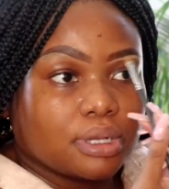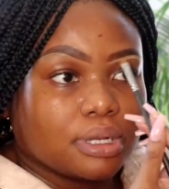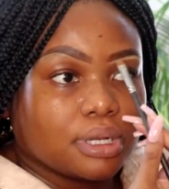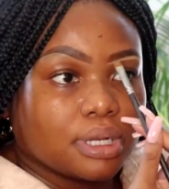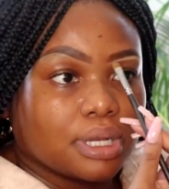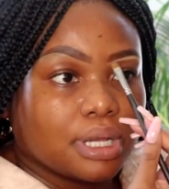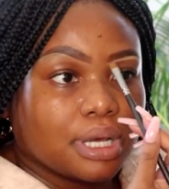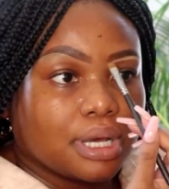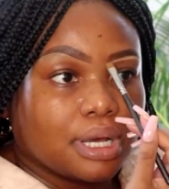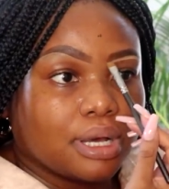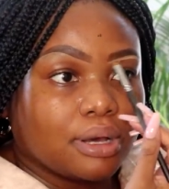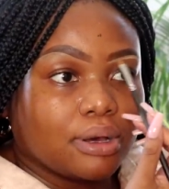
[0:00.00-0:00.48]

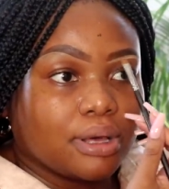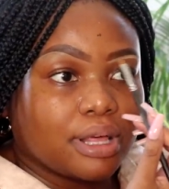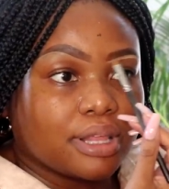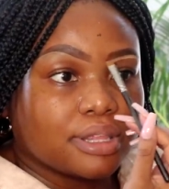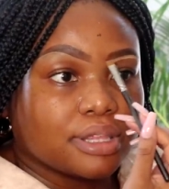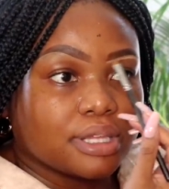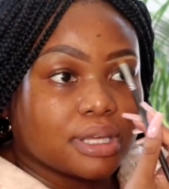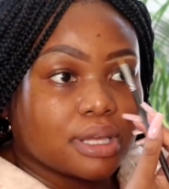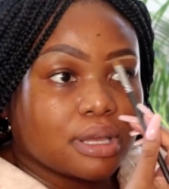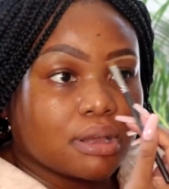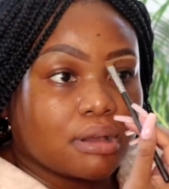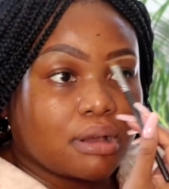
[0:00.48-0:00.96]
Now I
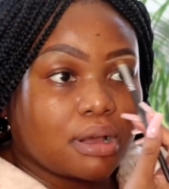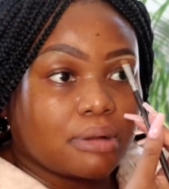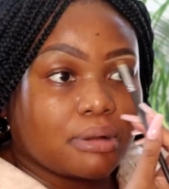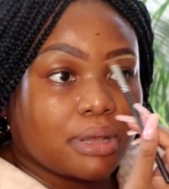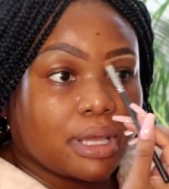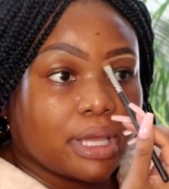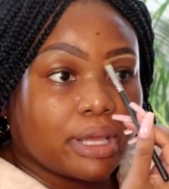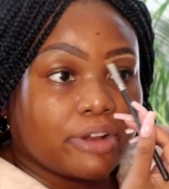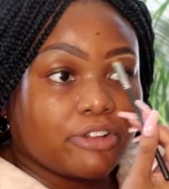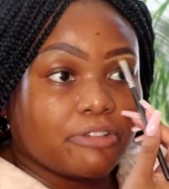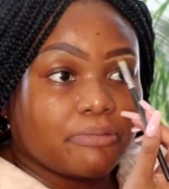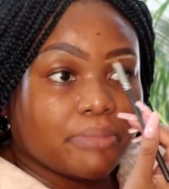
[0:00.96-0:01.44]
think I got
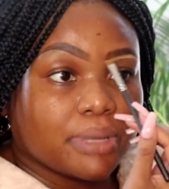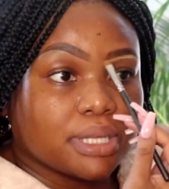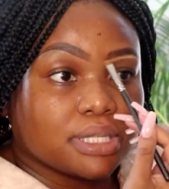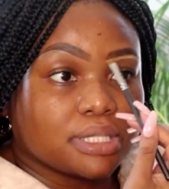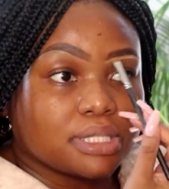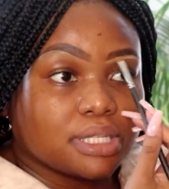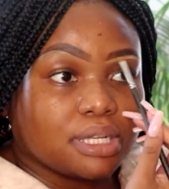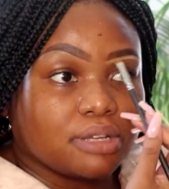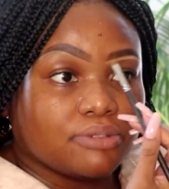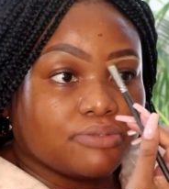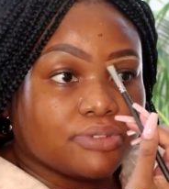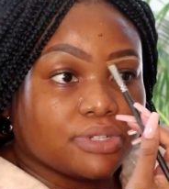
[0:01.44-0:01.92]
ahead of
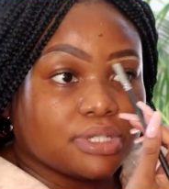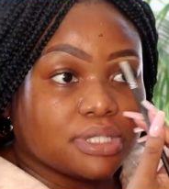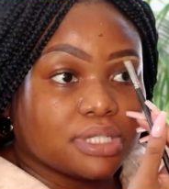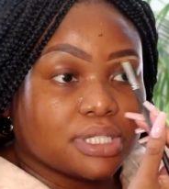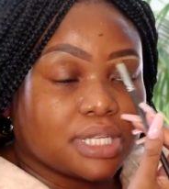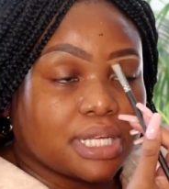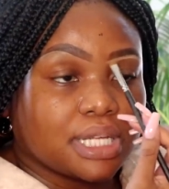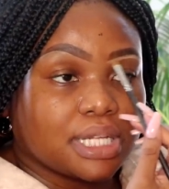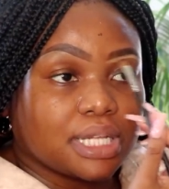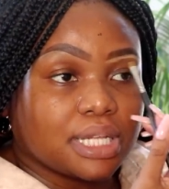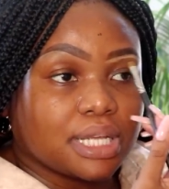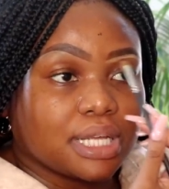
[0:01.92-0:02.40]
myself in
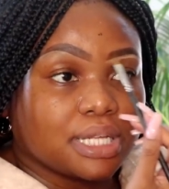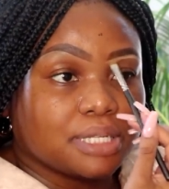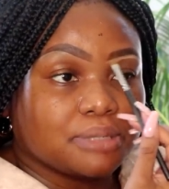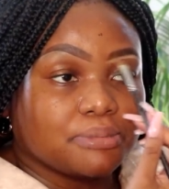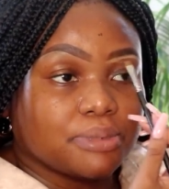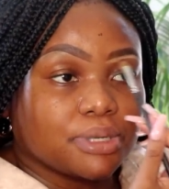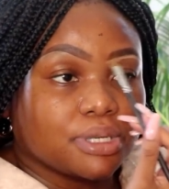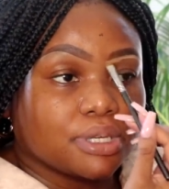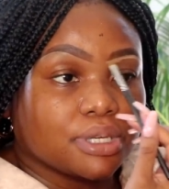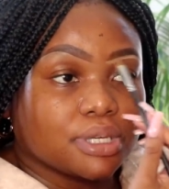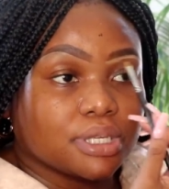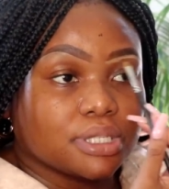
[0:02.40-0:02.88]
saying that,
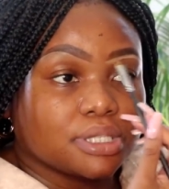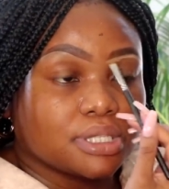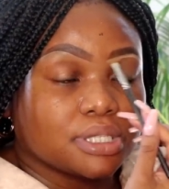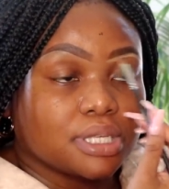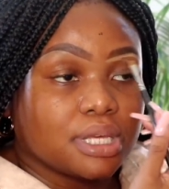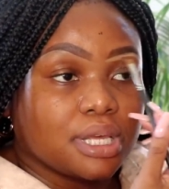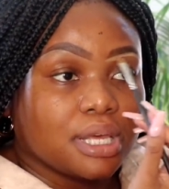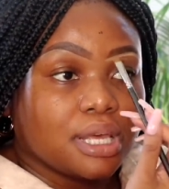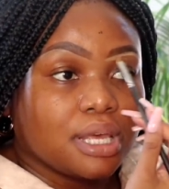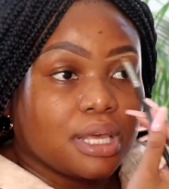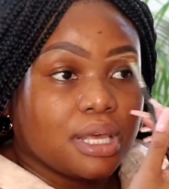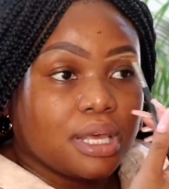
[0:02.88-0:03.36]
because
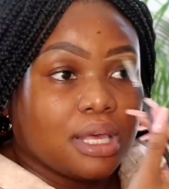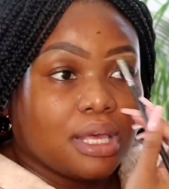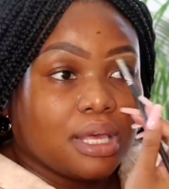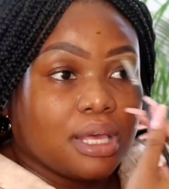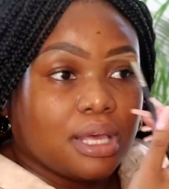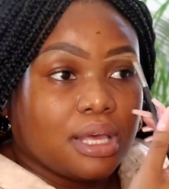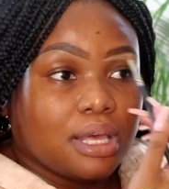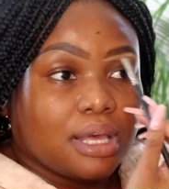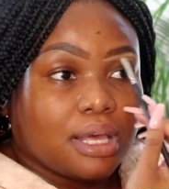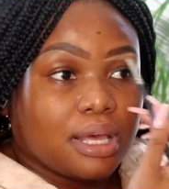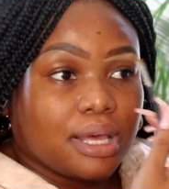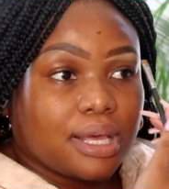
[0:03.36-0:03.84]

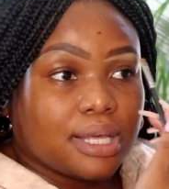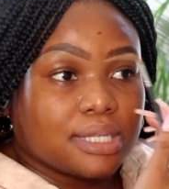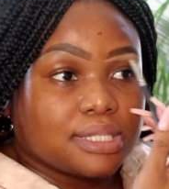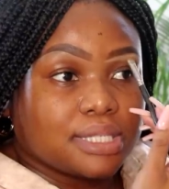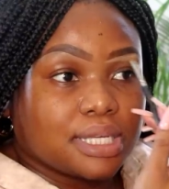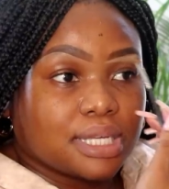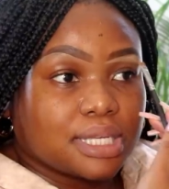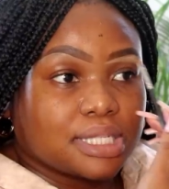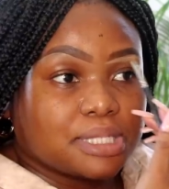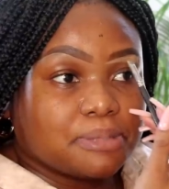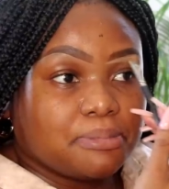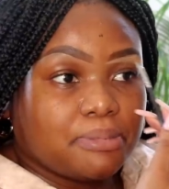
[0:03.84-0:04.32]
as
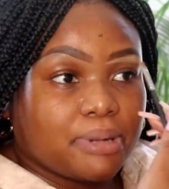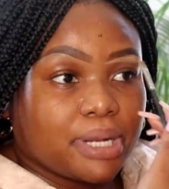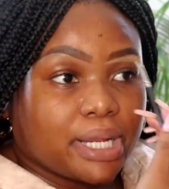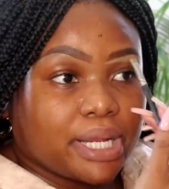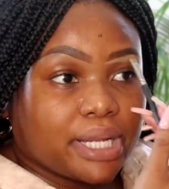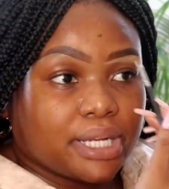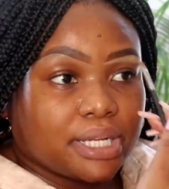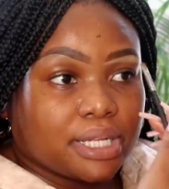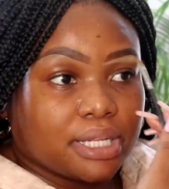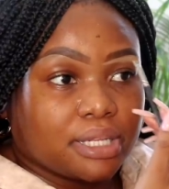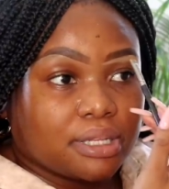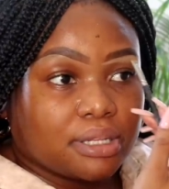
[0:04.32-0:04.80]
I
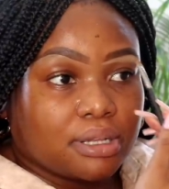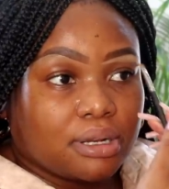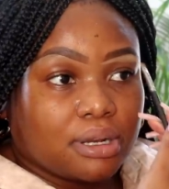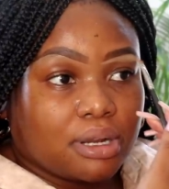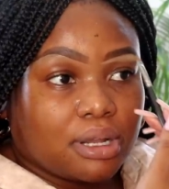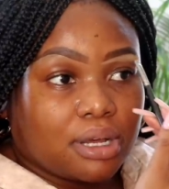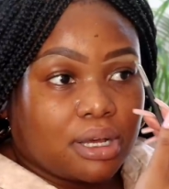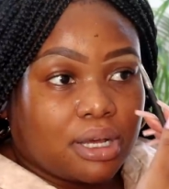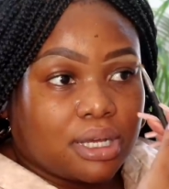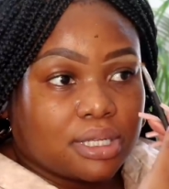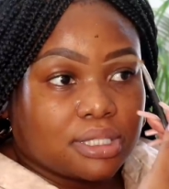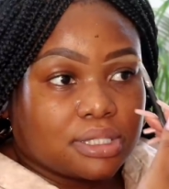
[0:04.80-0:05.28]
explained in the
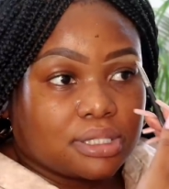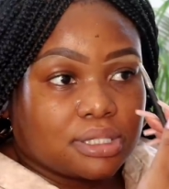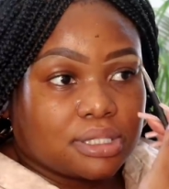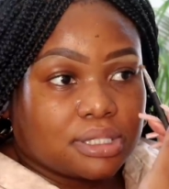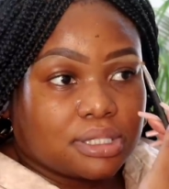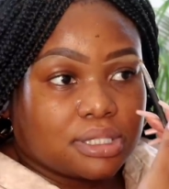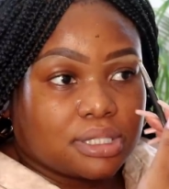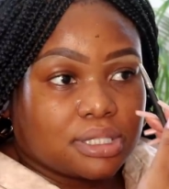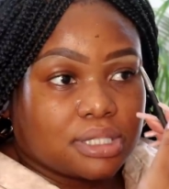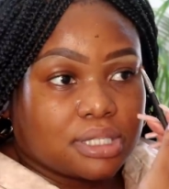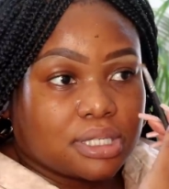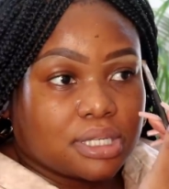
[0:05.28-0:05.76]

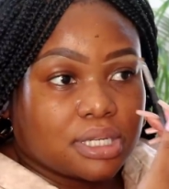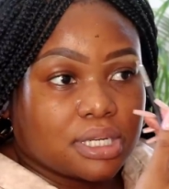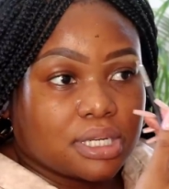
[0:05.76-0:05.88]
last